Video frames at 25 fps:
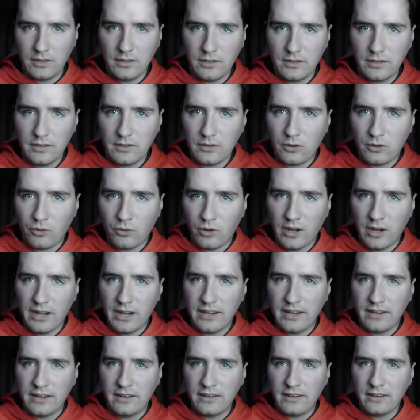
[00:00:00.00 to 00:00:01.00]

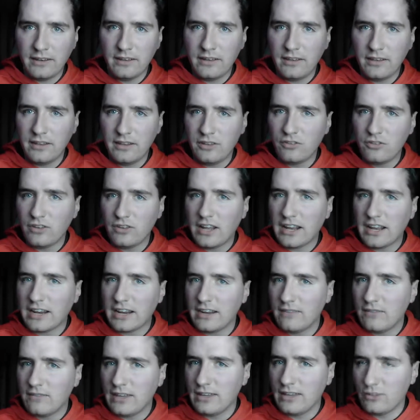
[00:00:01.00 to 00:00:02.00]
Granted, he's not going to
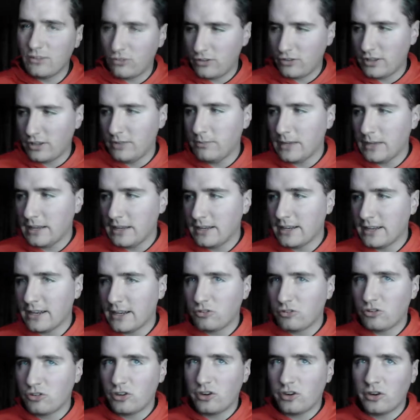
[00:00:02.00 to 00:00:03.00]
be his teammate
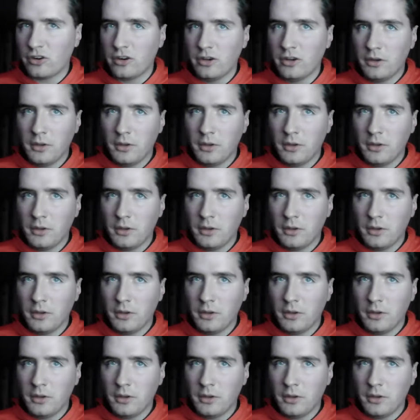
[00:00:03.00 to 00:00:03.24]
next year.